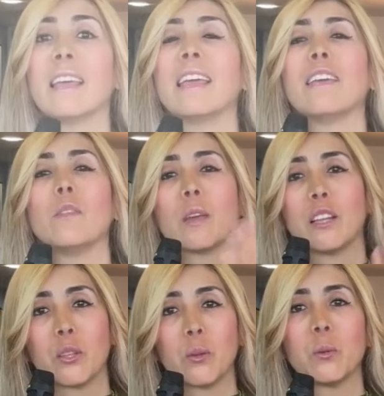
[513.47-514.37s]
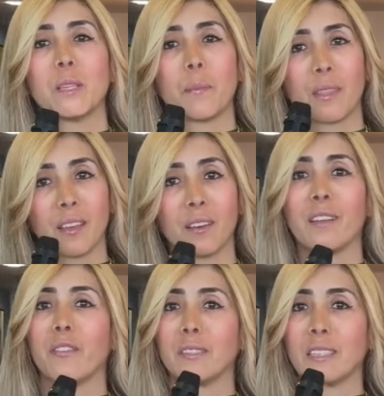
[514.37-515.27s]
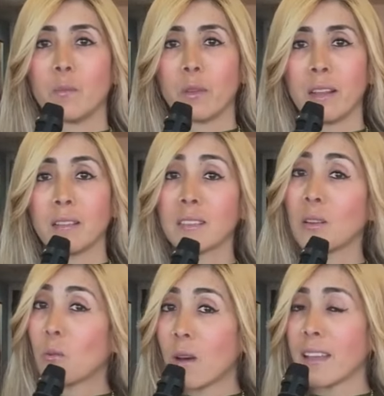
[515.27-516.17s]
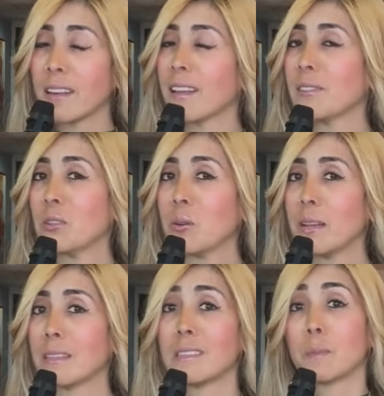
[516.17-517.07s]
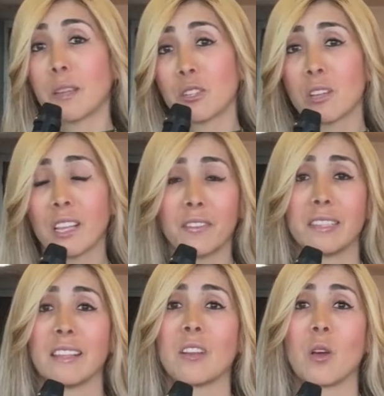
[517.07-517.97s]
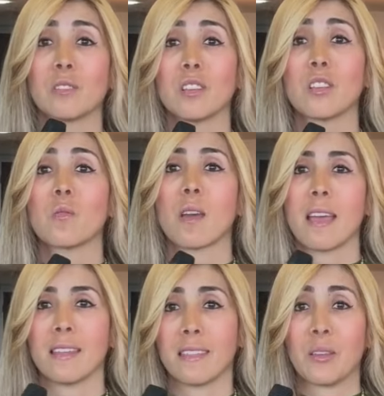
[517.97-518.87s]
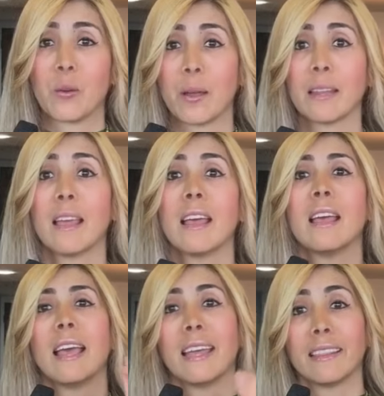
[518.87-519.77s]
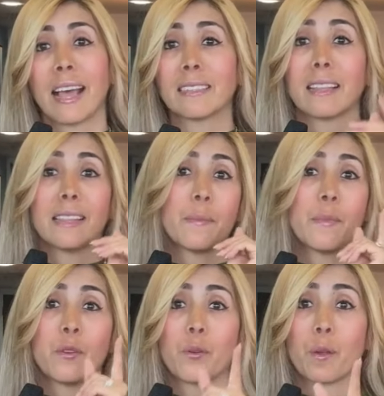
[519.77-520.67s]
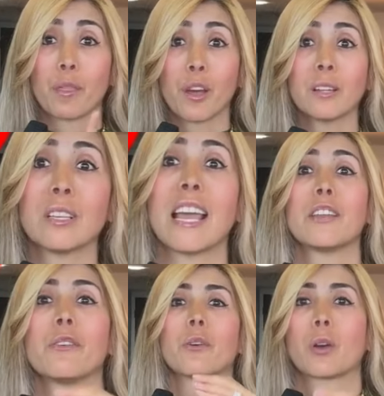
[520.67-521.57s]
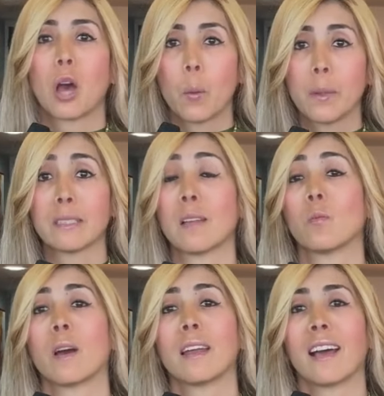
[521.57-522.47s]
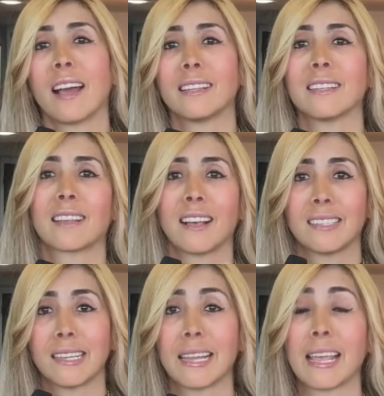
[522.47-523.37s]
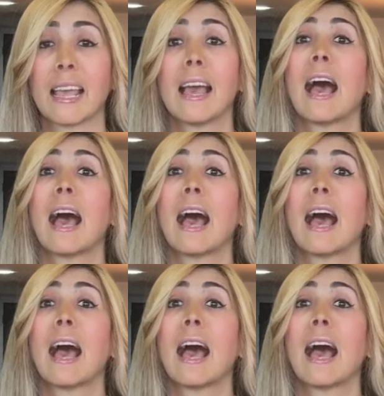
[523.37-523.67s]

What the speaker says: If you can do something good for someone else, why not do it? Especially if it's not costing you anything, alright? And last, let me know your thoughts and your comments on what I discussed today.